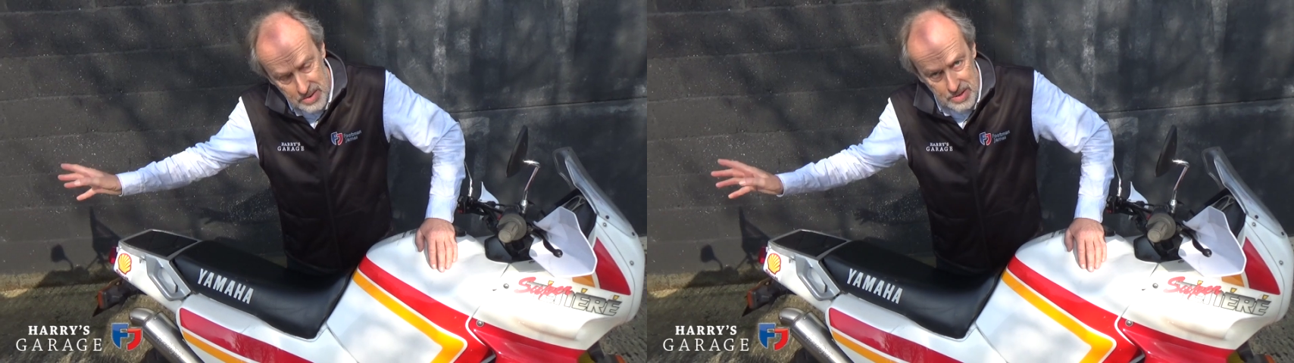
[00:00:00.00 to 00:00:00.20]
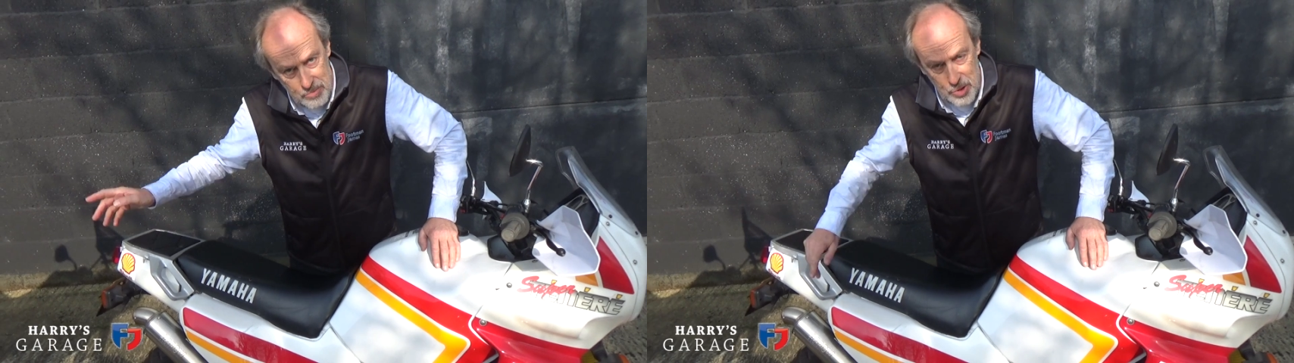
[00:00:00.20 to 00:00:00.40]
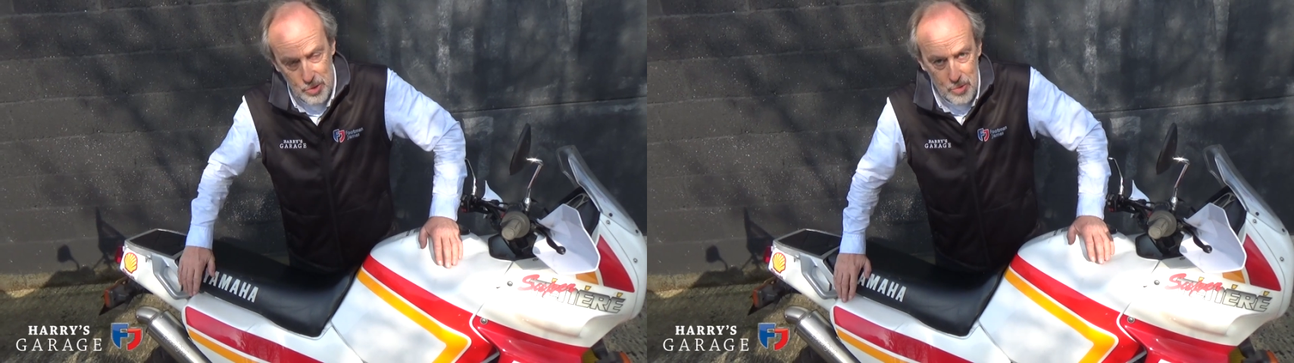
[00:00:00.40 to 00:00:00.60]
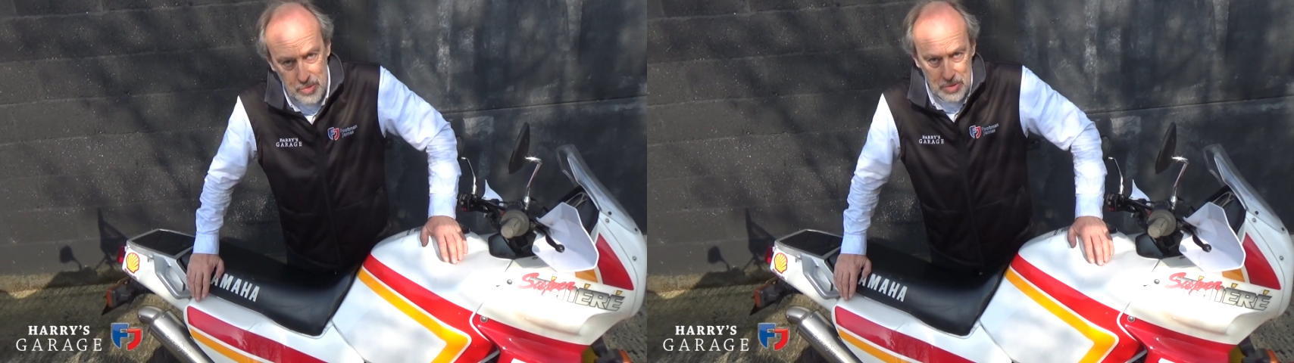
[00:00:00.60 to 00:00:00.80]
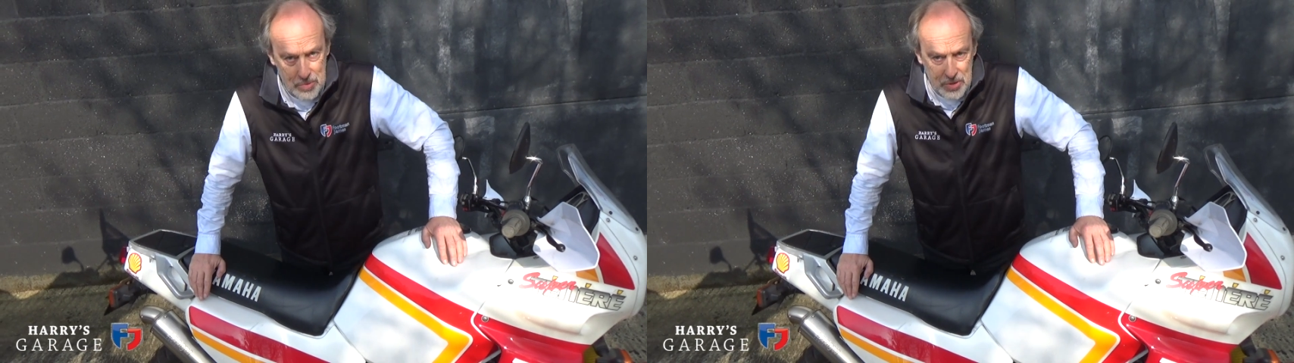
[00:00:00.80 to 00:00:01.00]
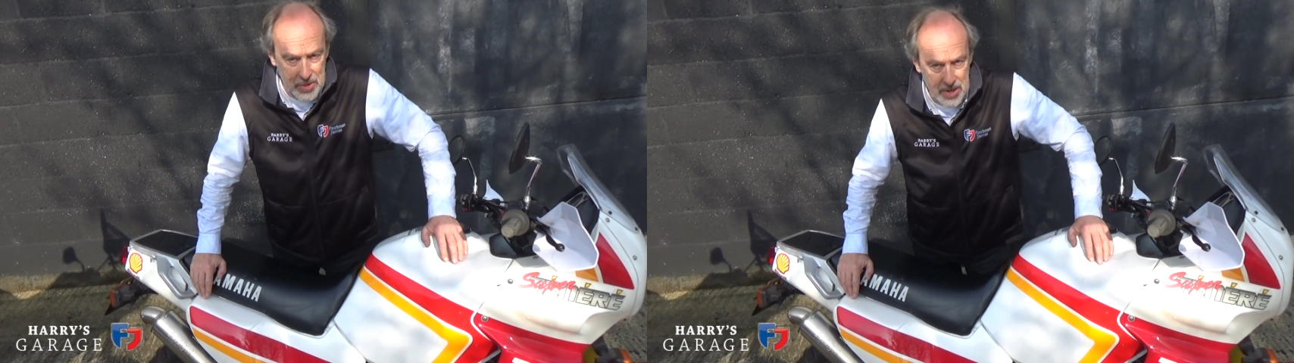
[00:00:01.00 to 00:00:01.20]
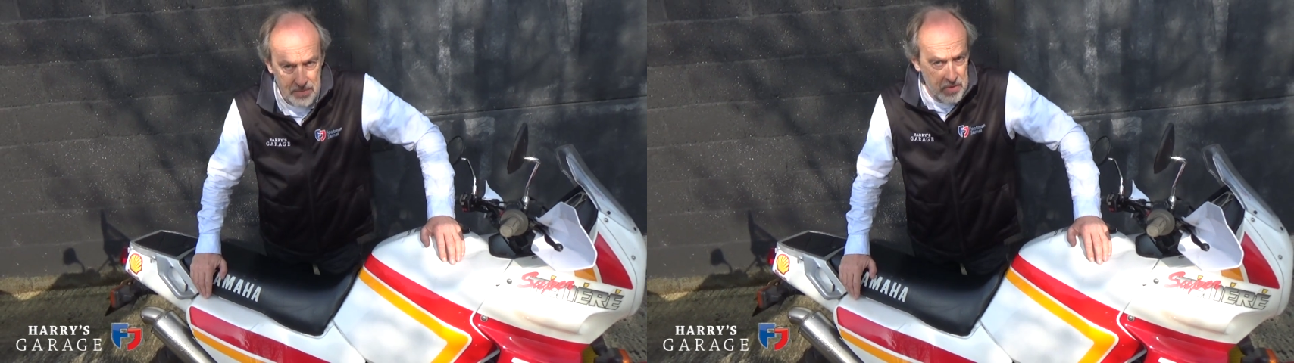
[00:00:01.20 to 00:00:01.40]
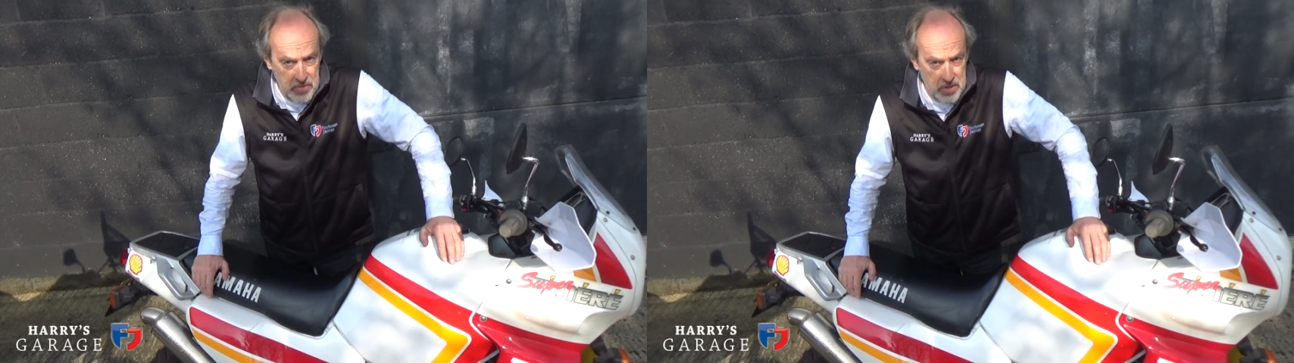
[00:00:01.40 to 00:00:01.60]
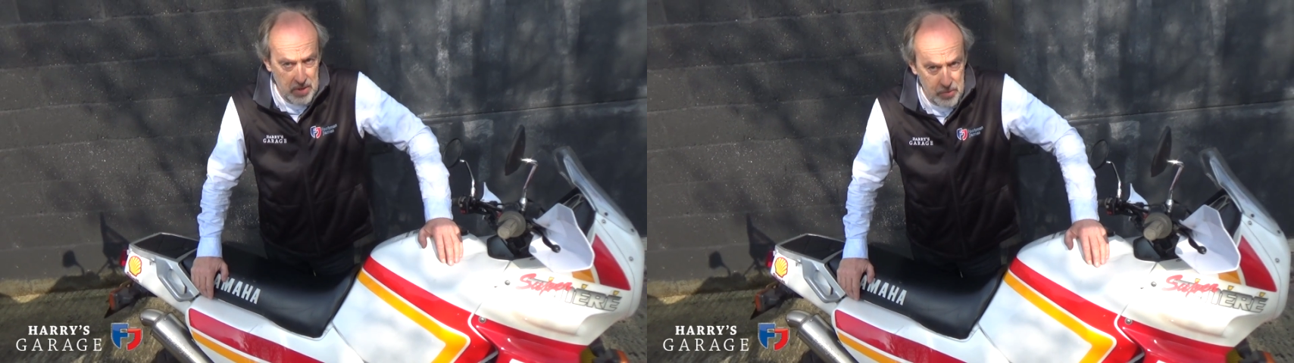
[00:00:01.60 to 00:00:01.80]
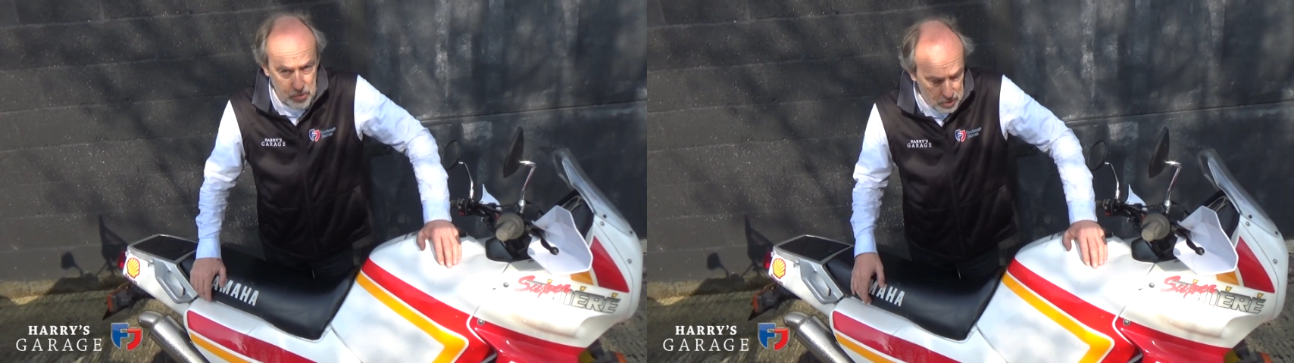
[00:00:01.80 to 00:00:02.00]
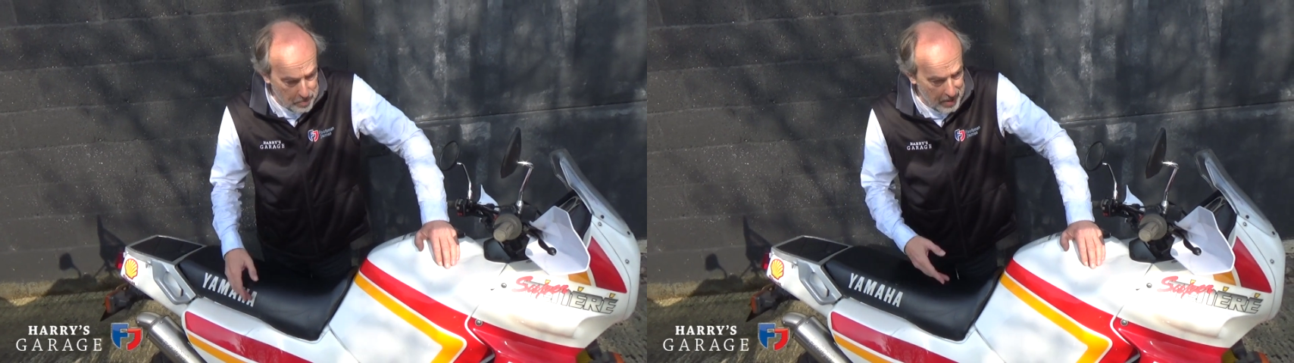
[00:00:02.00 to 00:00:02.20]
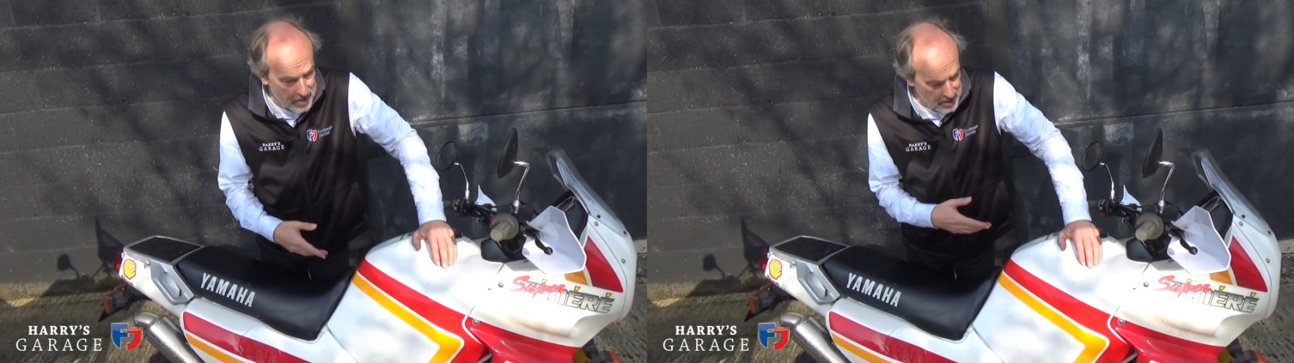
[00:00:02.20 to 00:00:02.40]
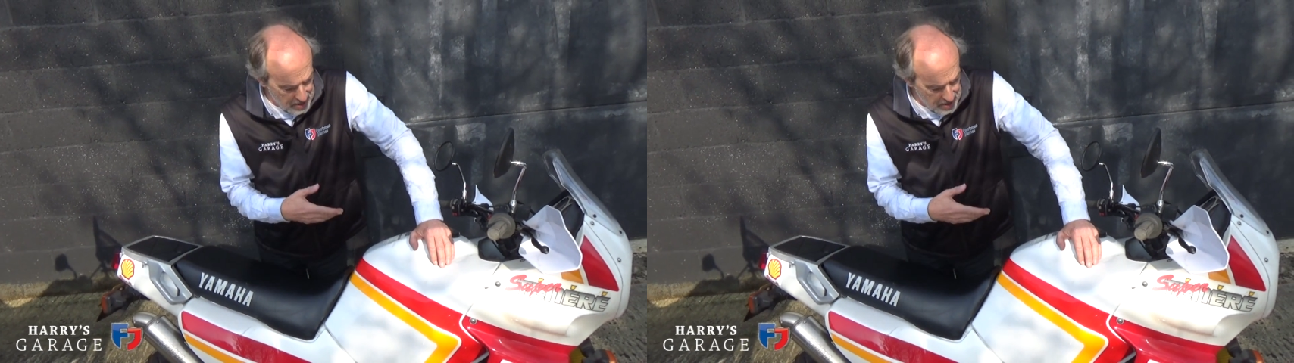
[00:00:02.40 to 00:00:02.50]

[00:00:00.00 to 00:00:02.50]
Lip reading: it was launched was 57 horsepower.